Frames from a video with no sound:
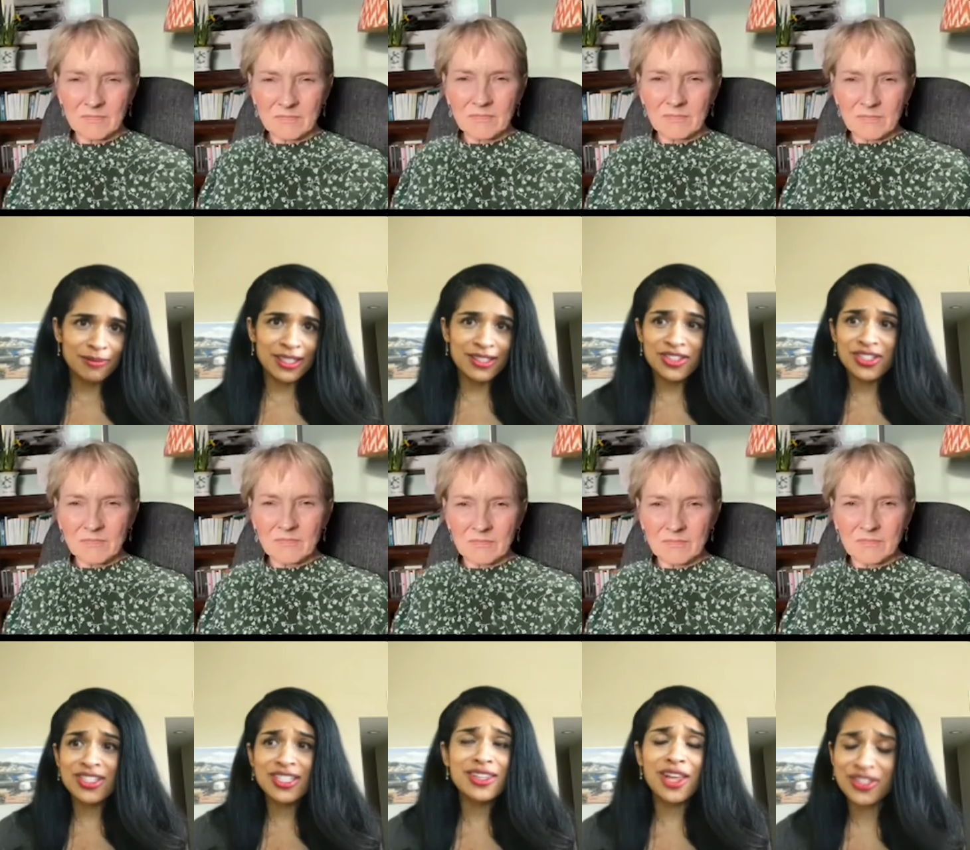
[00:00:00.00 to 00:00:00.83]
Speaker 1: because she
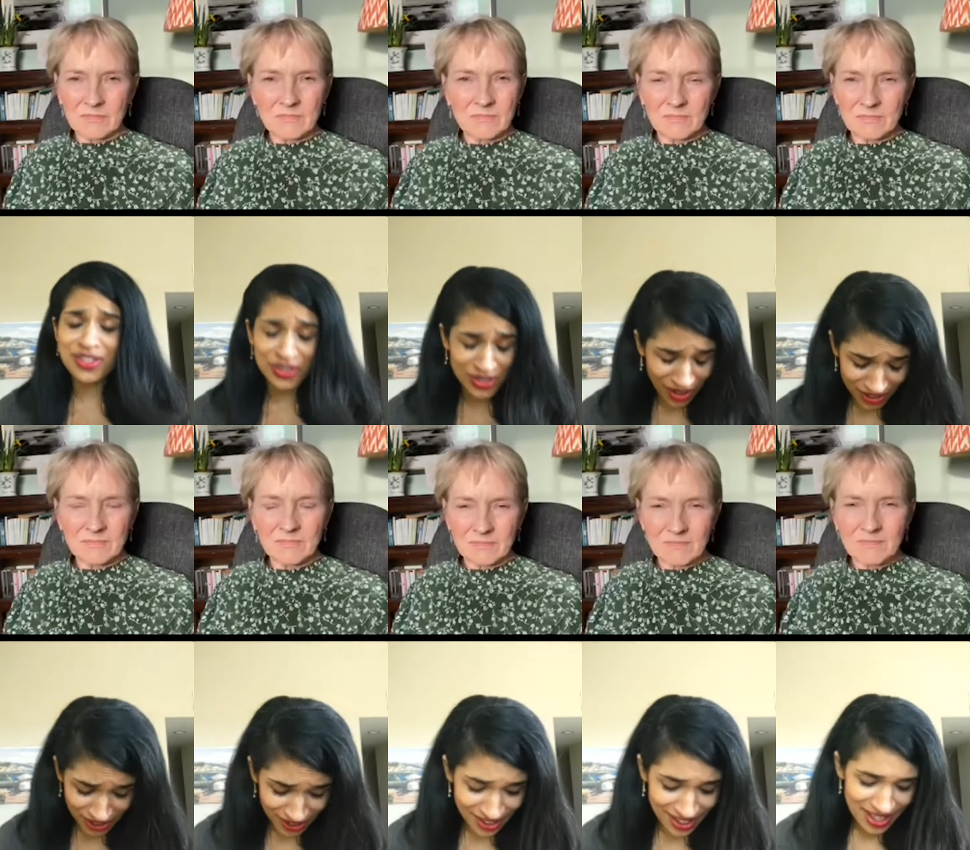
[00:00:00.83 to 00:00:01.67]
just lost her
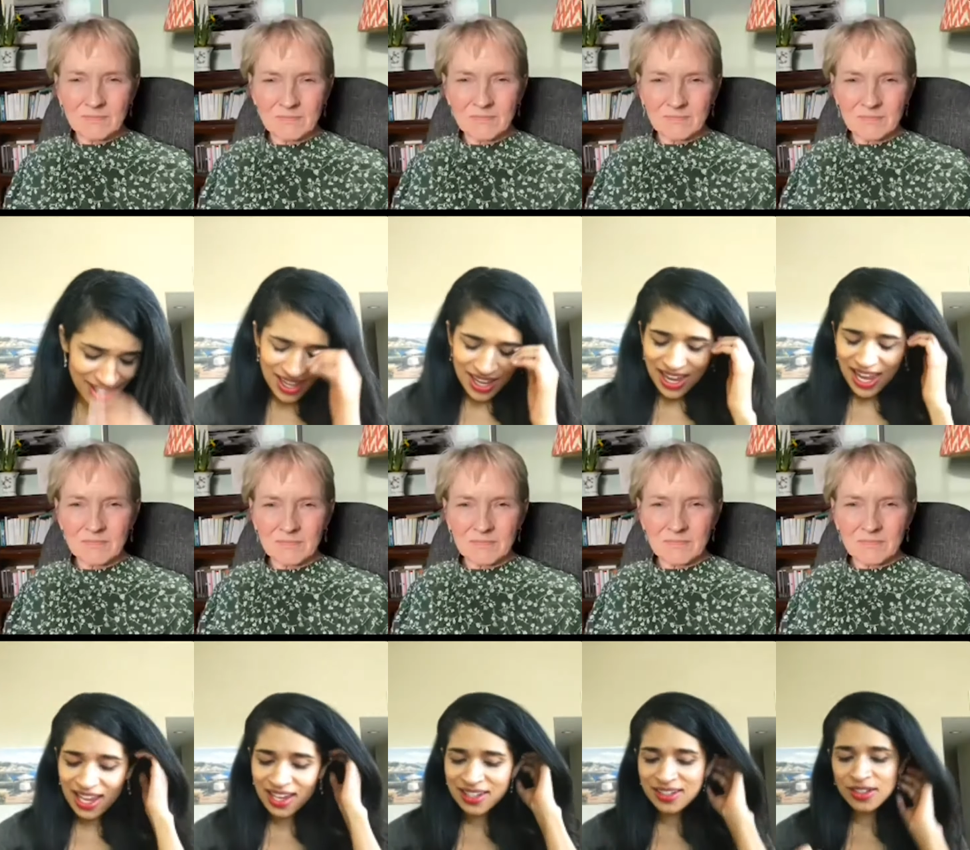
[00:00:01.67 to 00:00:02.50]
daughter.
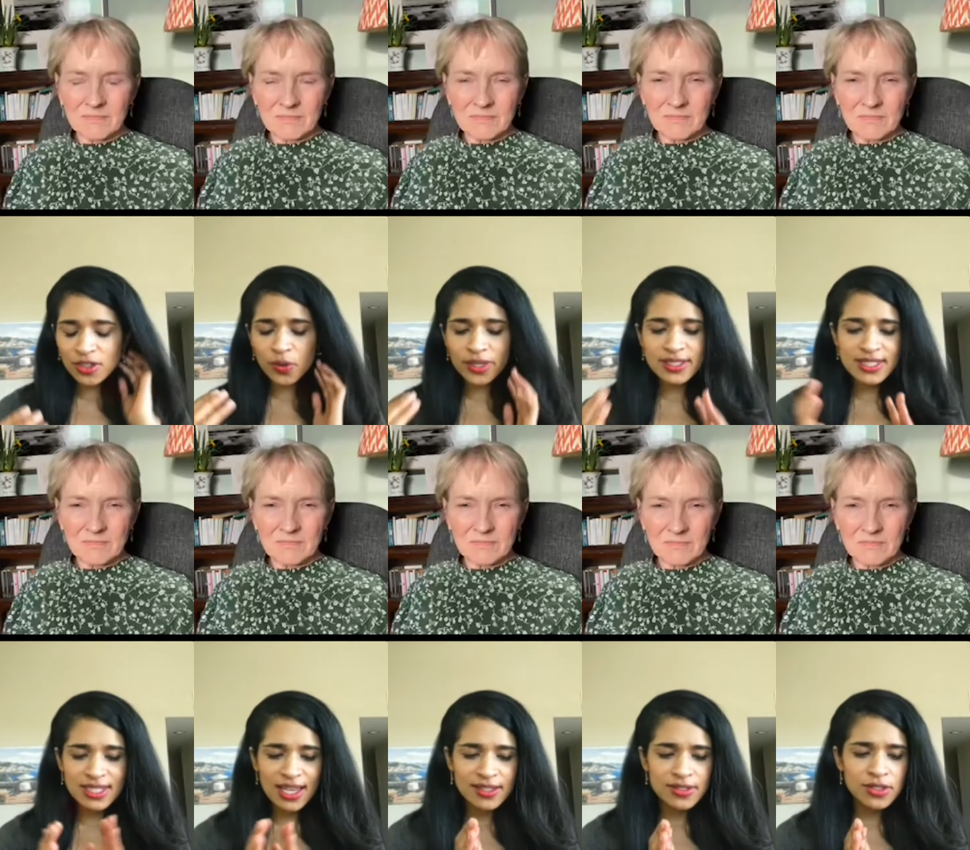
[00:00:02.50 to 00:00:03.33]
And Quinn
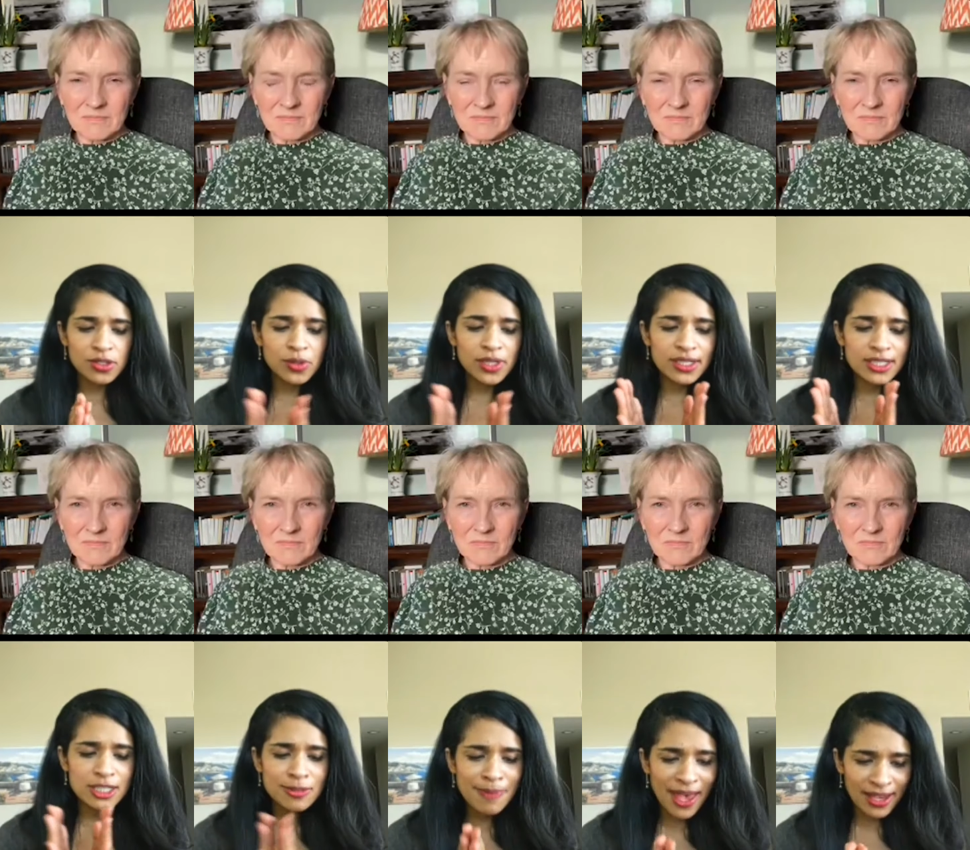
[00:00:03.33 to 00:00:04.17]
says, you would
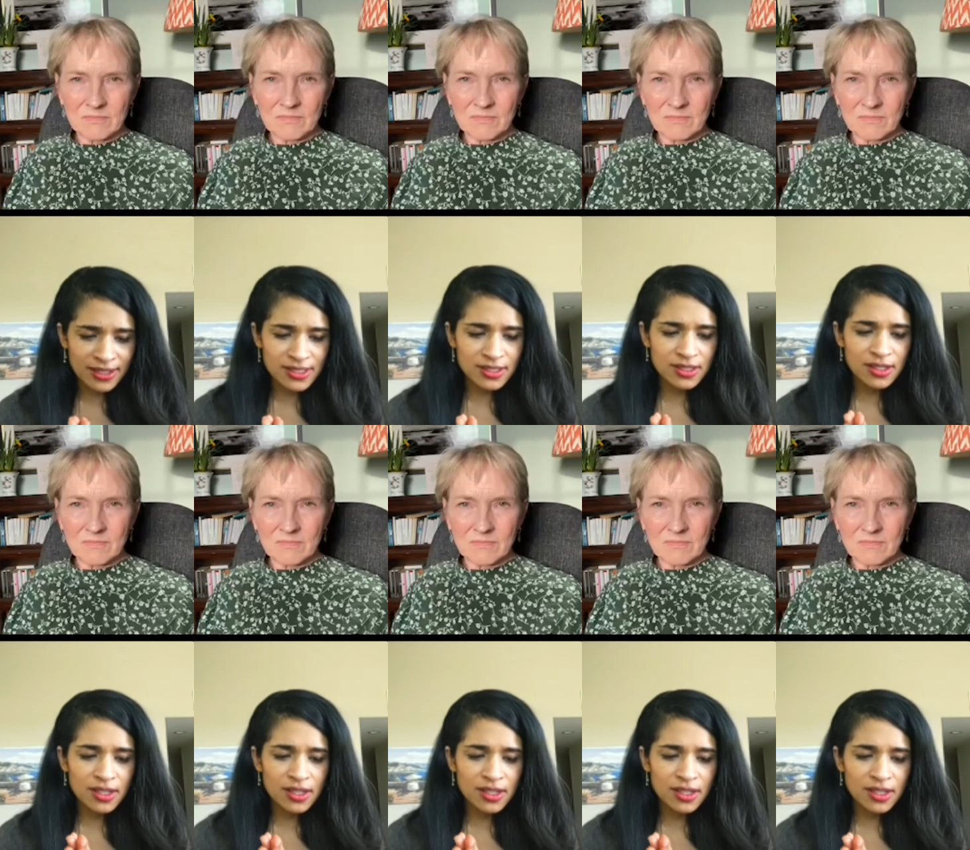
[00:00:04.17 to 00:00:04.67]
expect